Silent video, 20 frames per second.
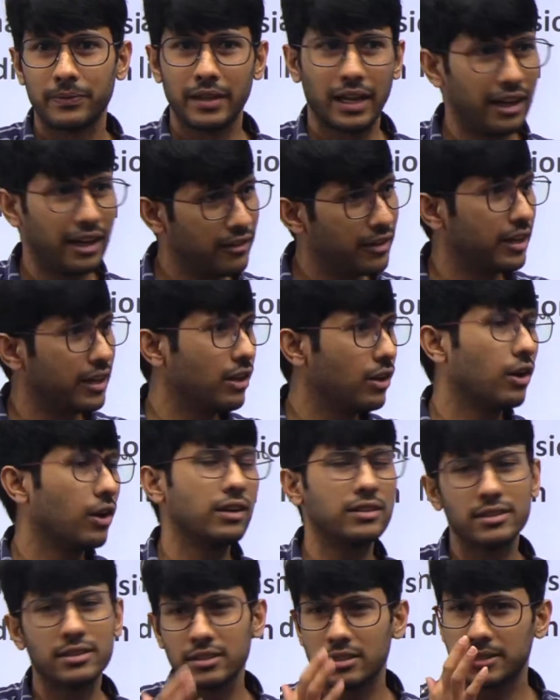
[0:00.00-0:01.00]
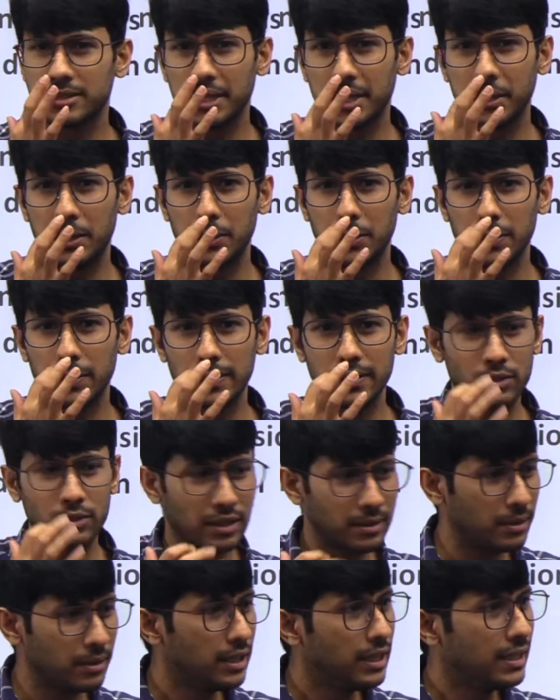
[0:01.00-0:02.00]
I have read a lot since childhood.
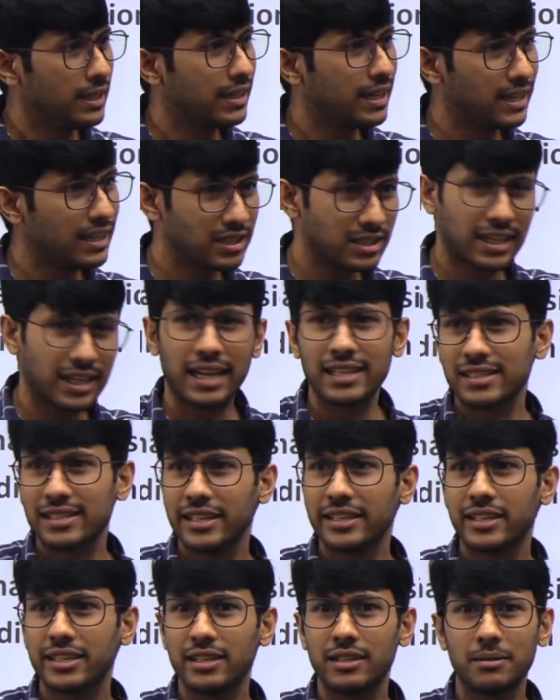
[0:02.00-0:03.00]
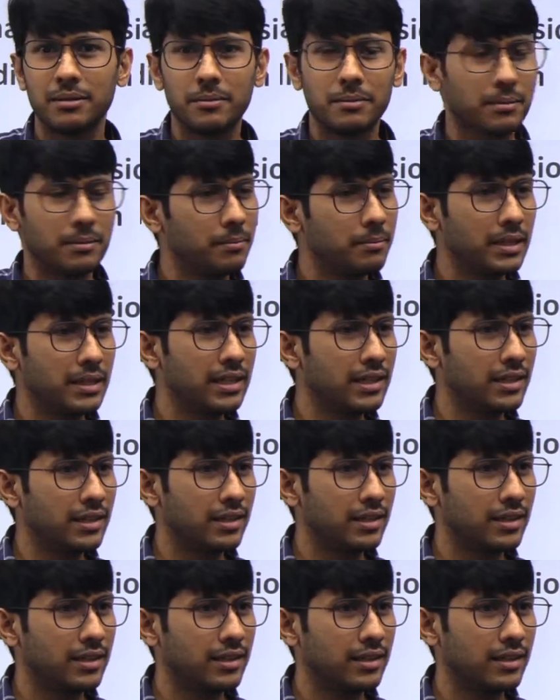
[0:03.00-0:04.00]
So that has translated in me
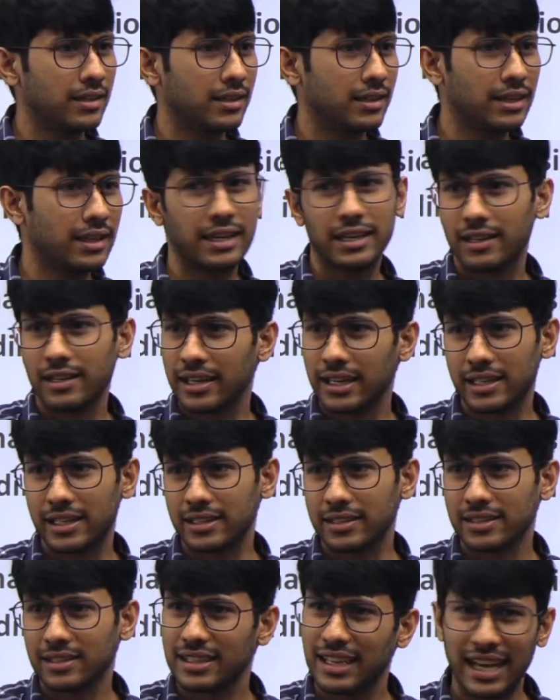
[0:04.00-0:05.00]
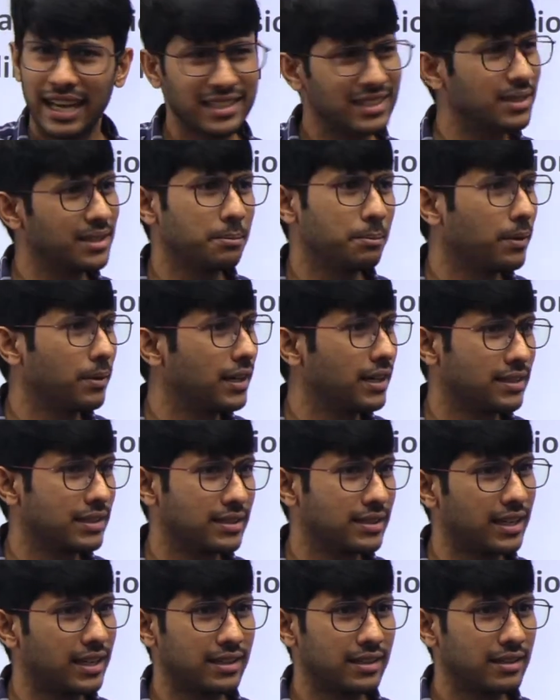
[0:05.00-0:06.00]
writing. As simple as
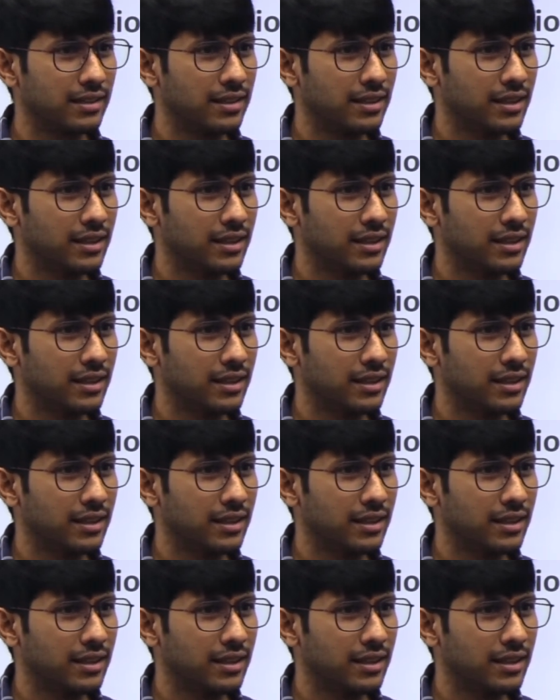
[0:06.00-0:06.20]
that.